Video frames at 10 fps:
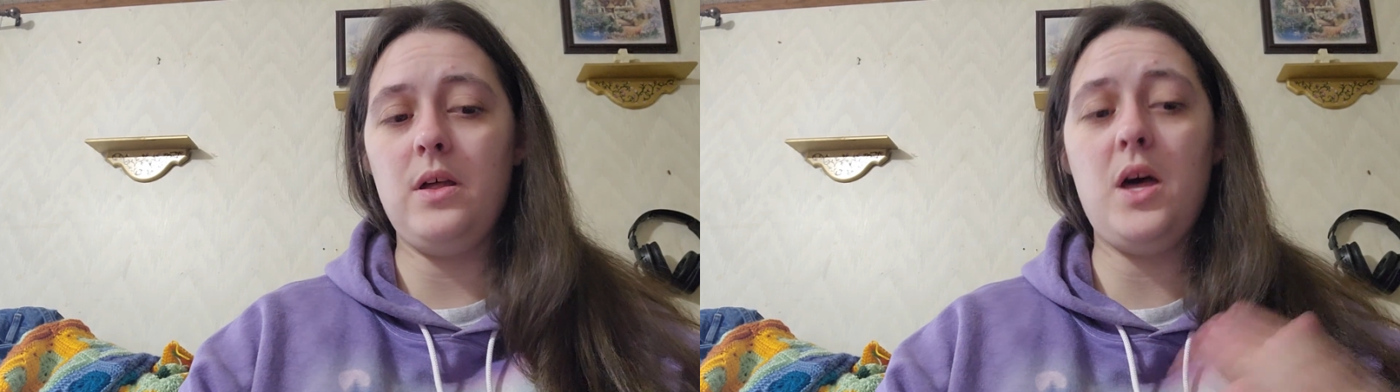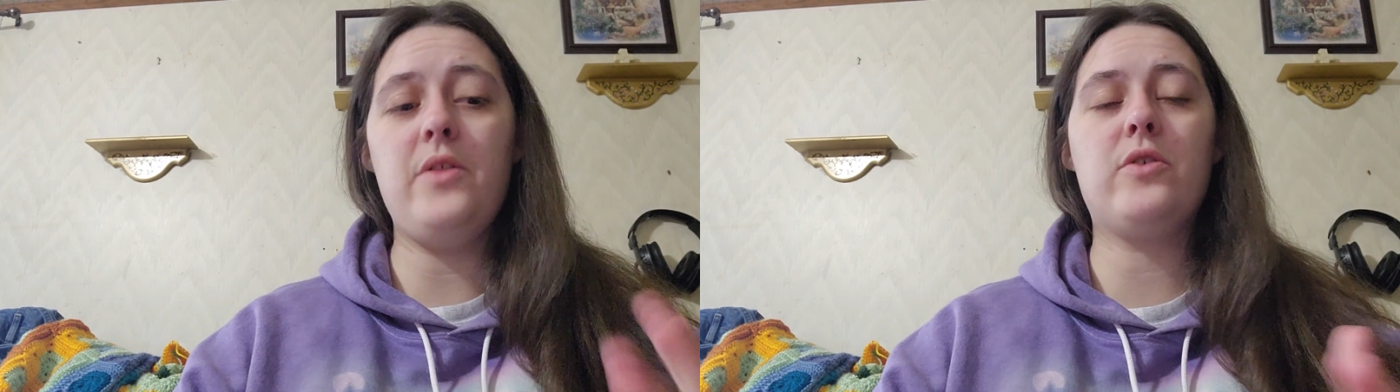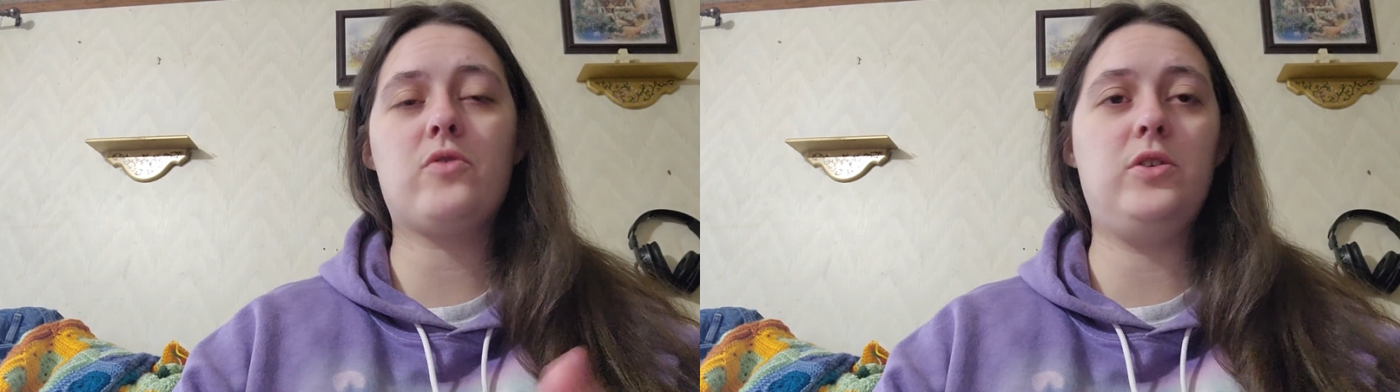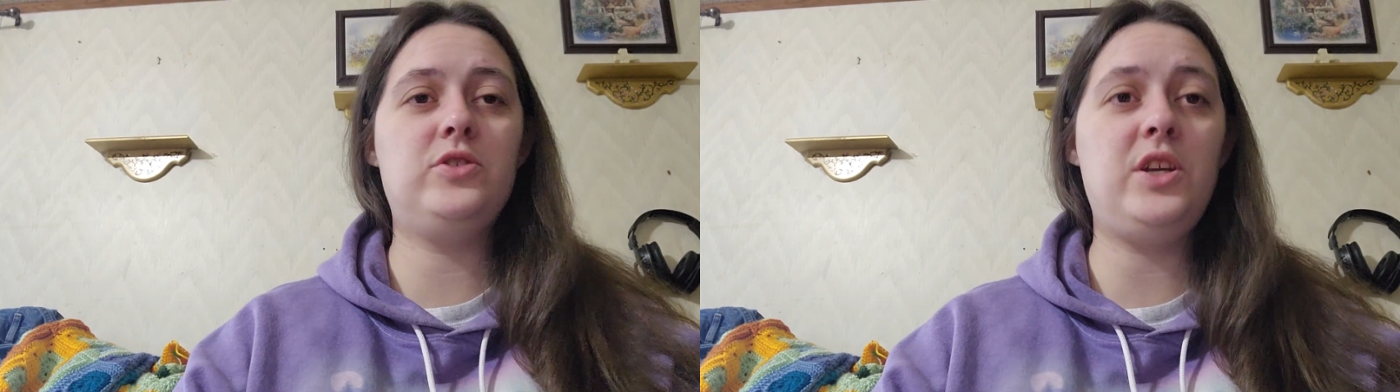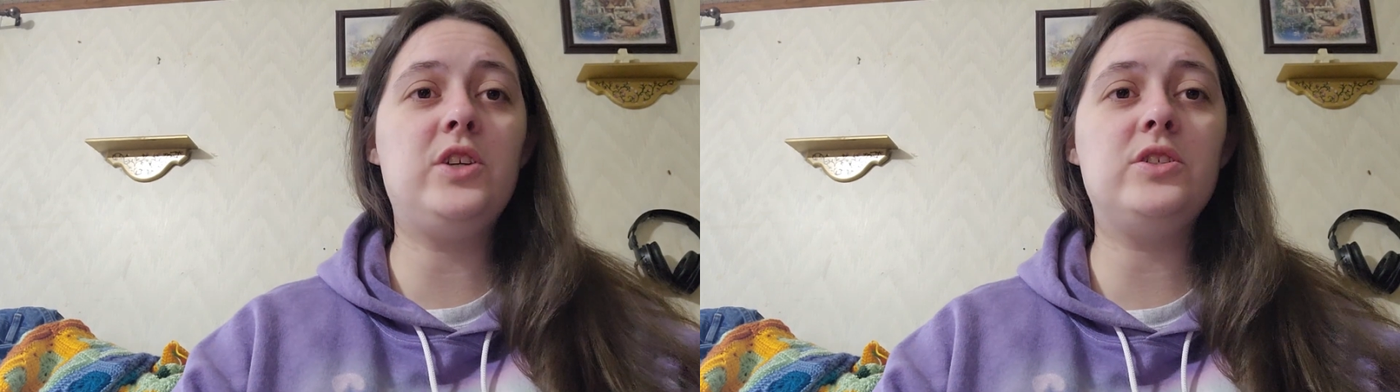other
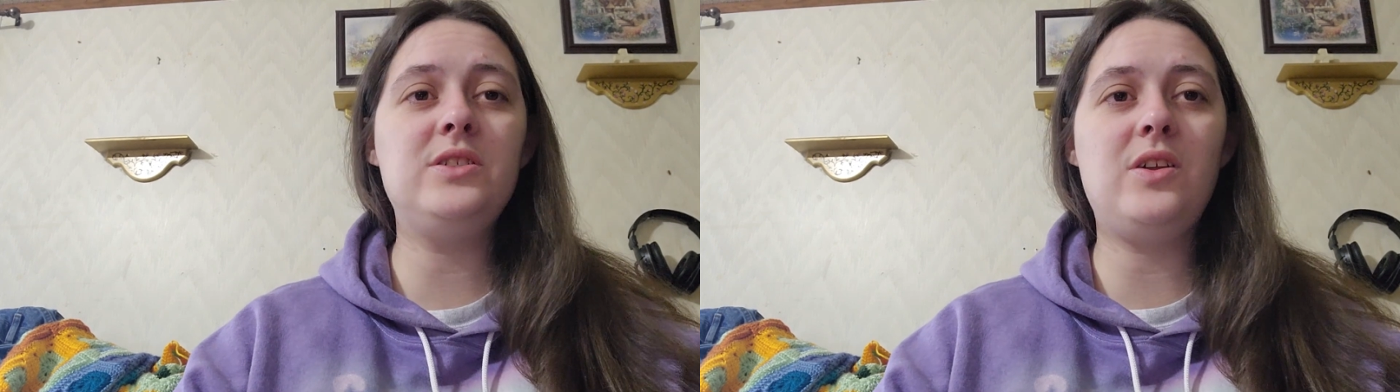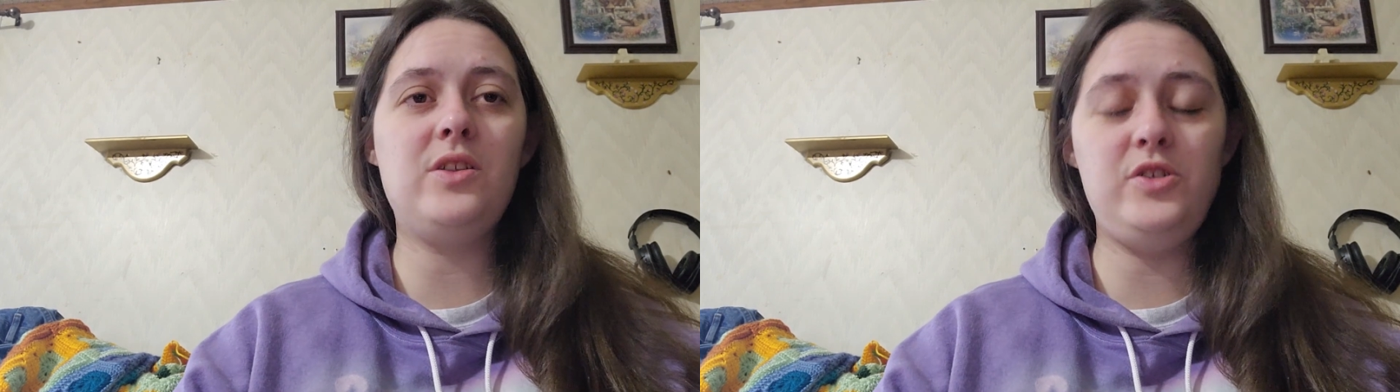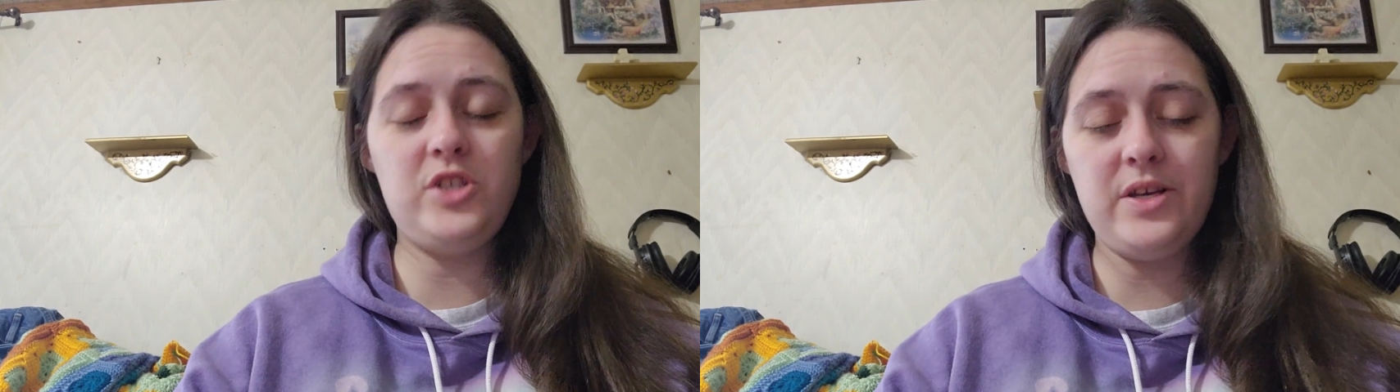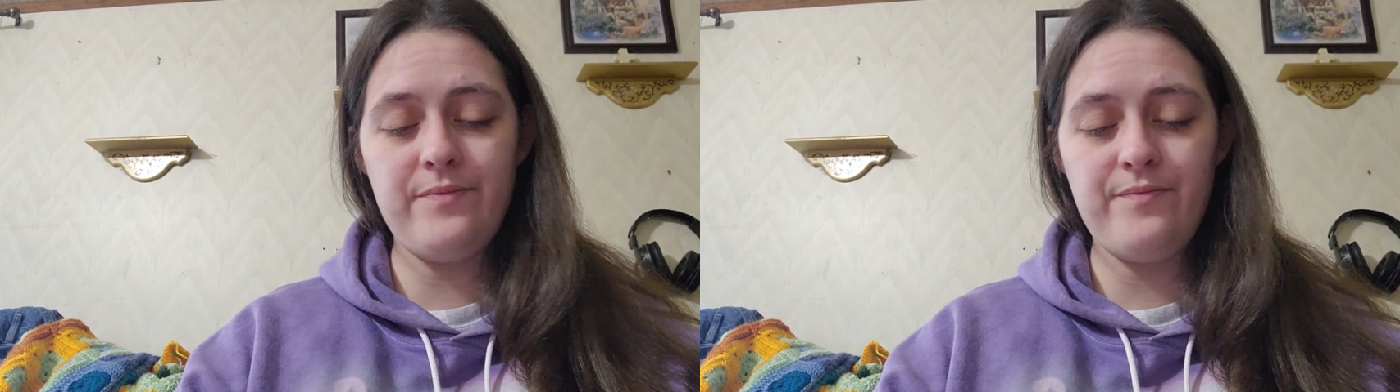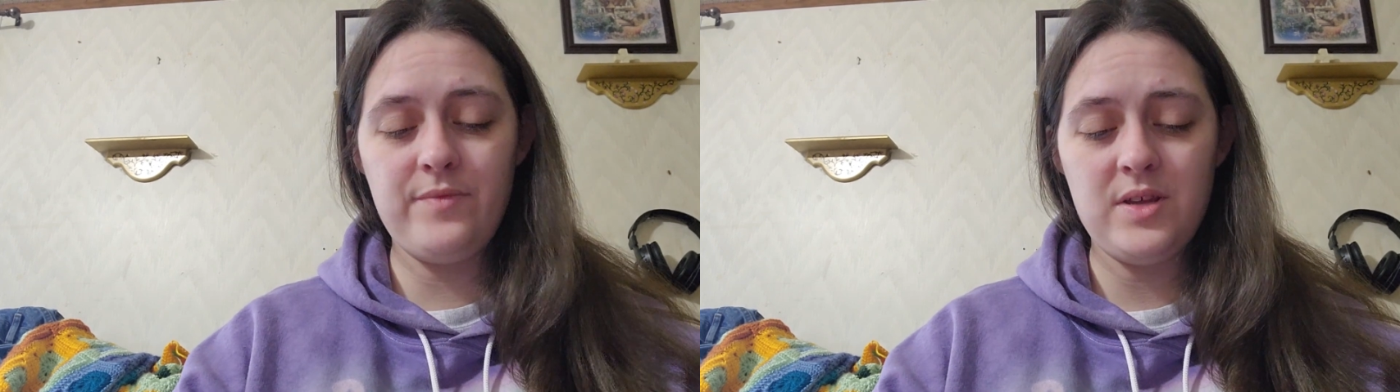crocheters on YouTube.